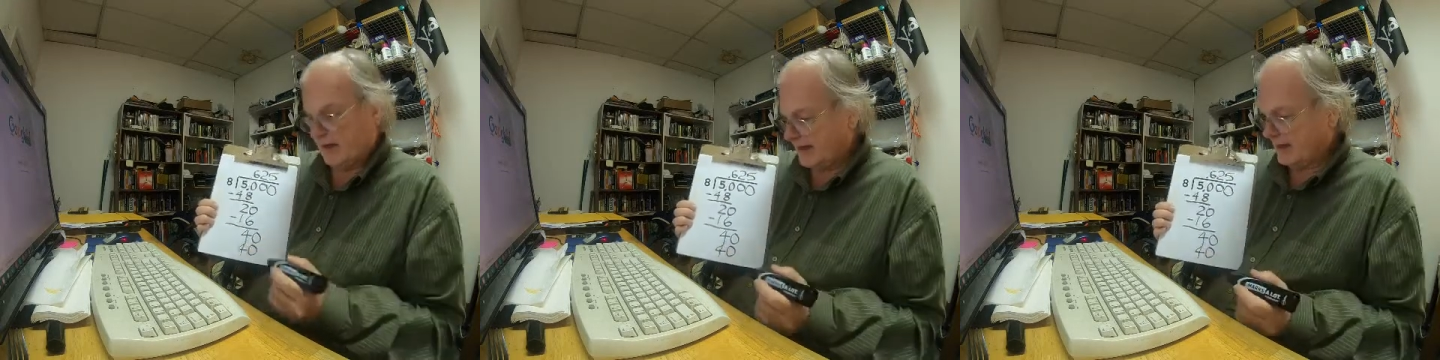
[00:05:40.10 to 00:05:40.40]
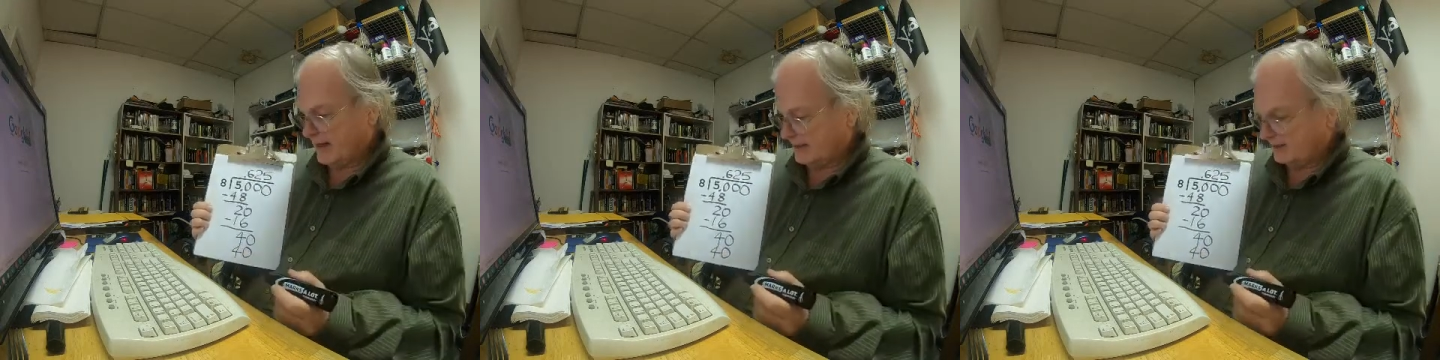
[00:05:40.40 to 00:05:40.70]

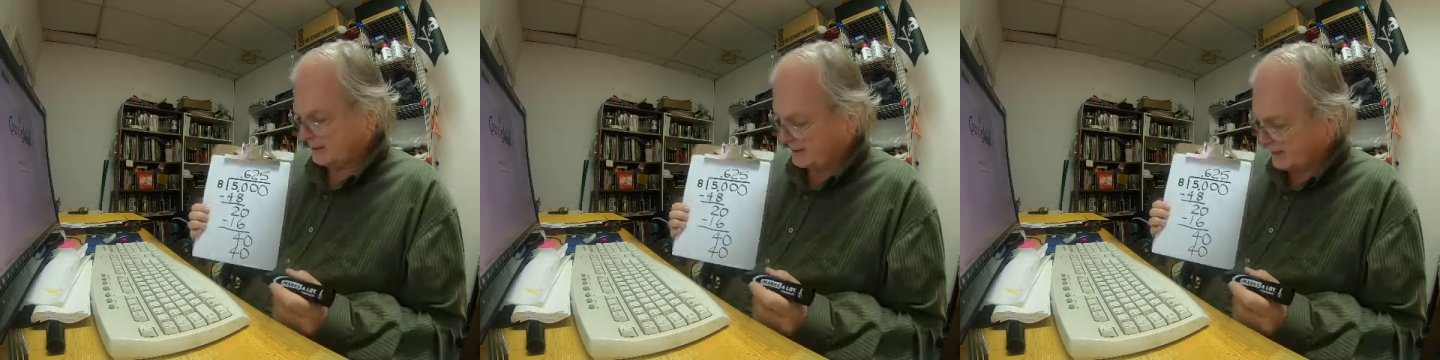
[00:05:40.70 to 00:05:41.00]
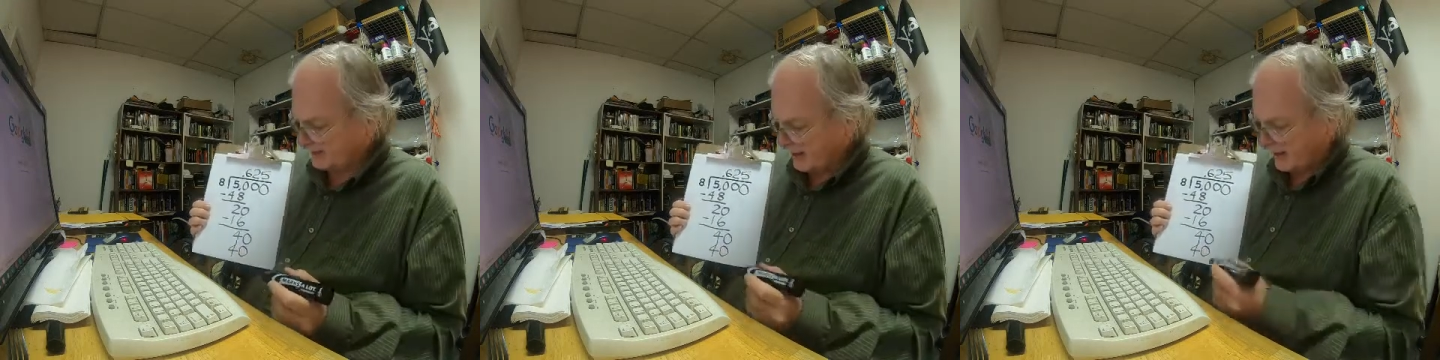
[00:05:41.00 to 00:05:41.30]
and as you can
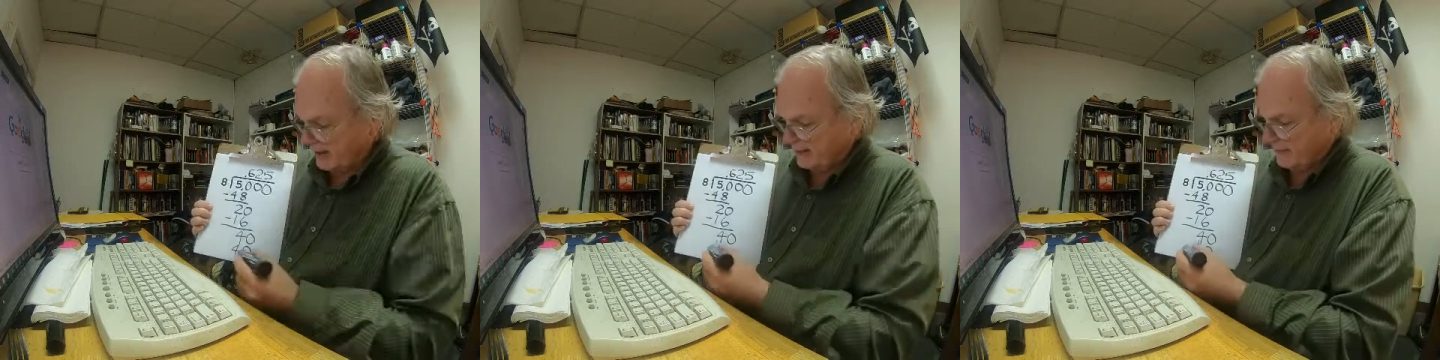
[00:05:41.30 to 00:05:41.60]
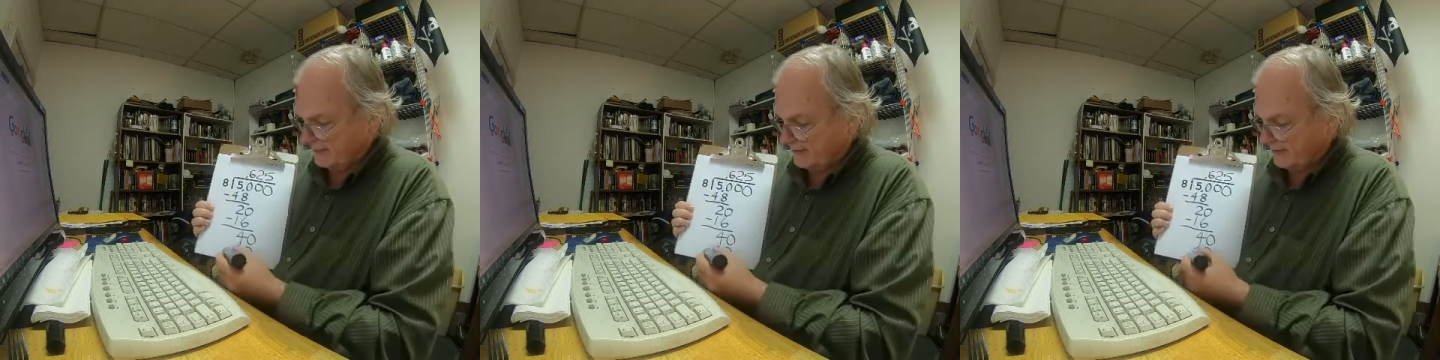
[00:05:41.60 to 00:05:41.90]
see,
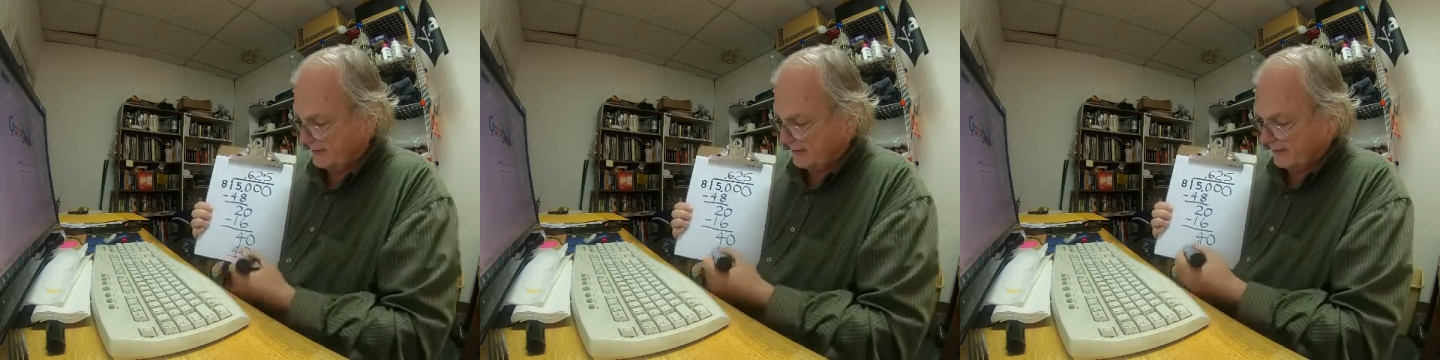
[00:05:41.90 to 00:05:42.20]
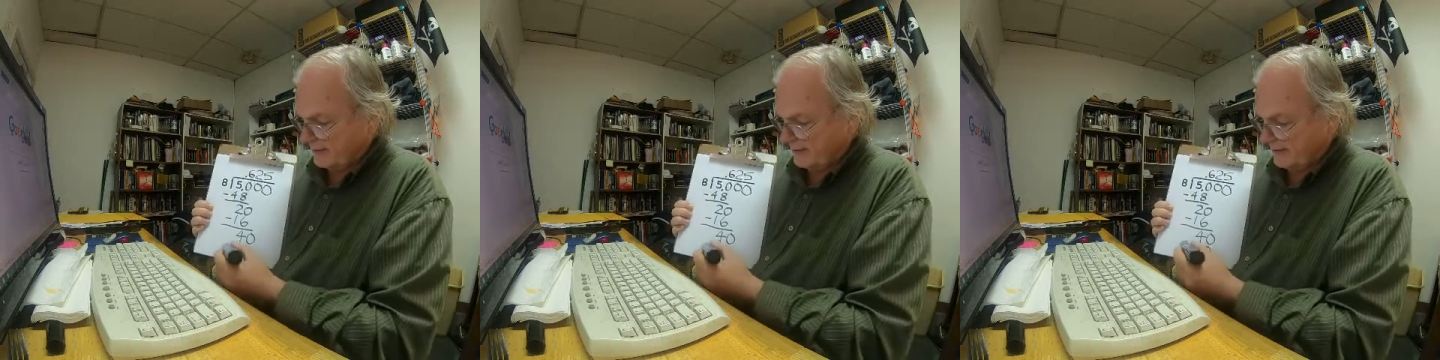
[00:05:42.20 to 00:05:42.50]

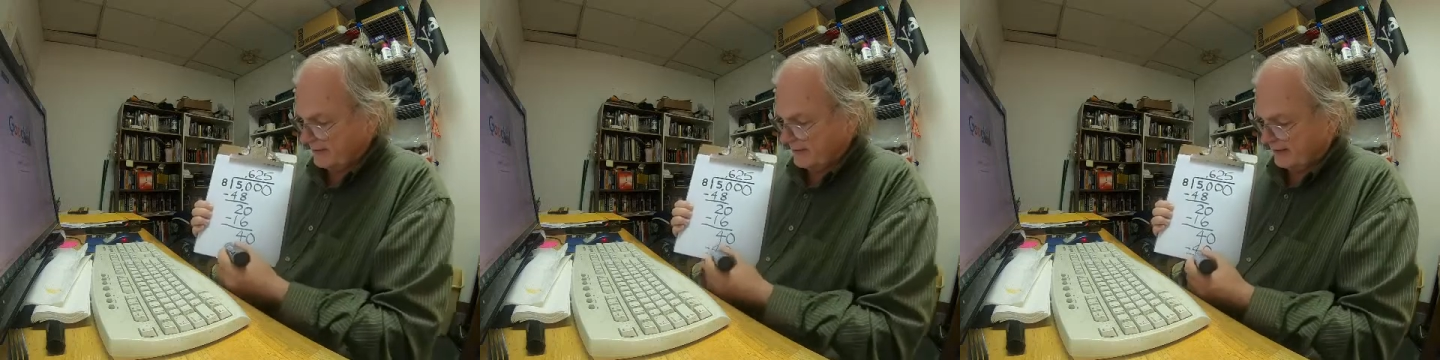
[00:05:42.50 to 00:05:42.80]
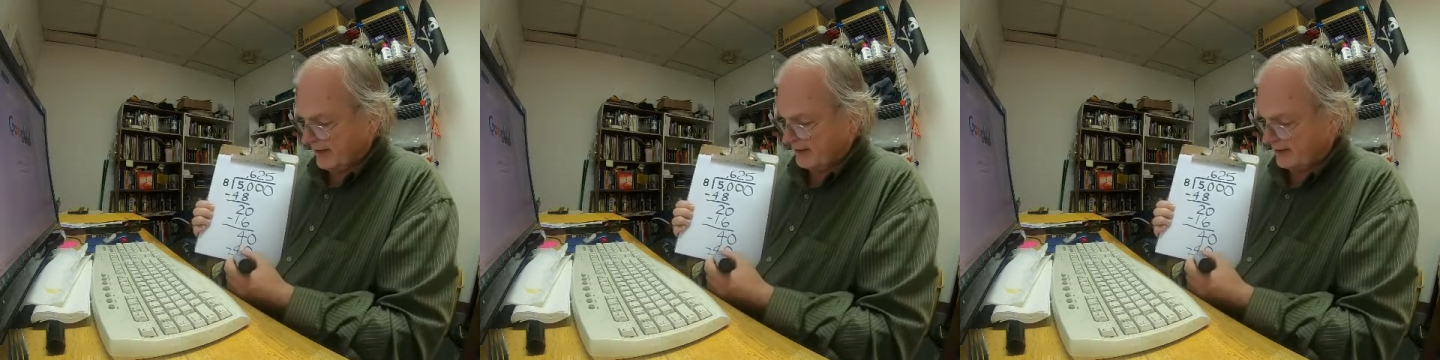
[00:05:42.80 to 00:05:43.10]

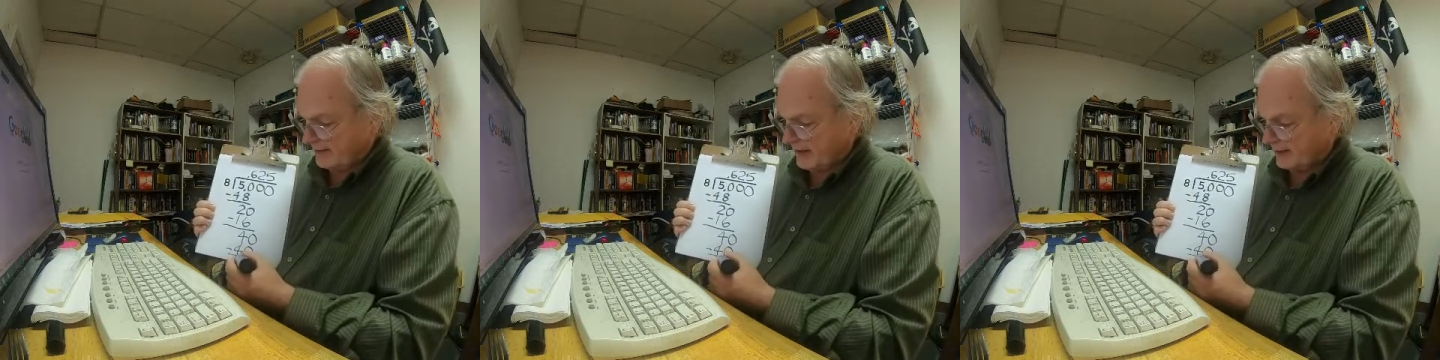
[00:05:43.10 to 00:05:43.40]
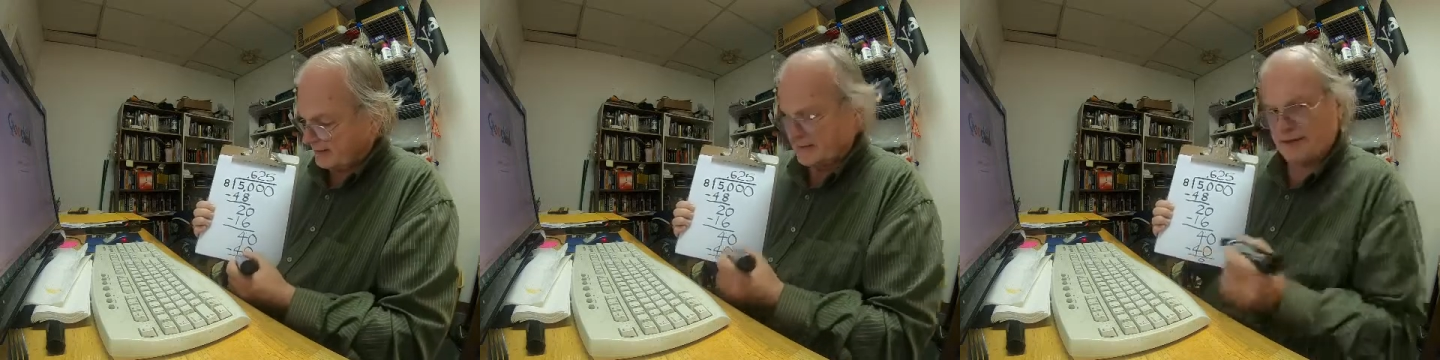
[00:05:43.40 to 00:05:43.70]
that comes
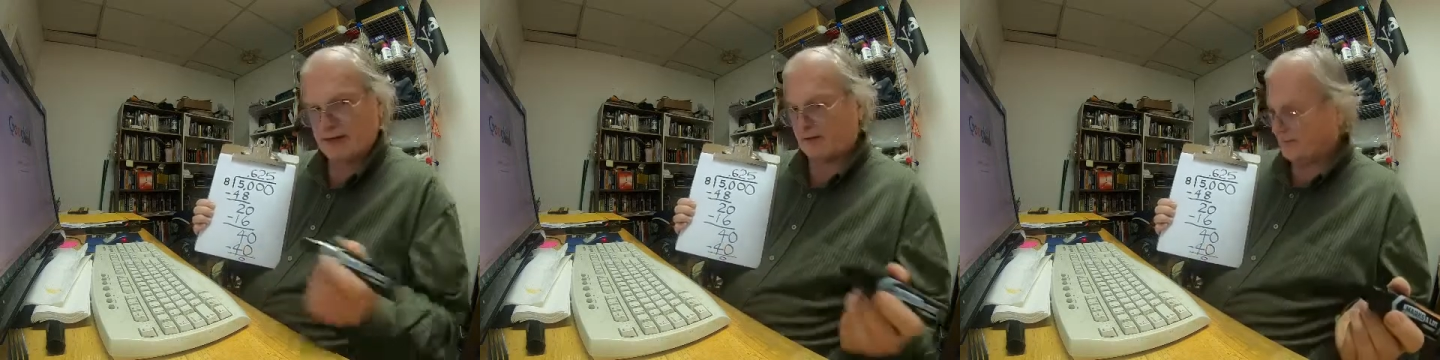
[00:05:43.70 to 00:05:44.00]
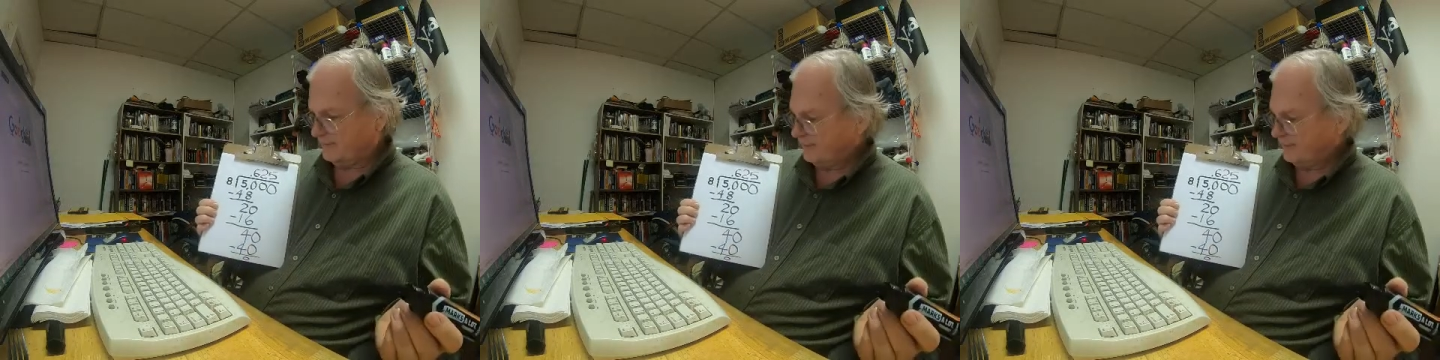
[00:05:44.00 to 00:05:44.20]
out to 0.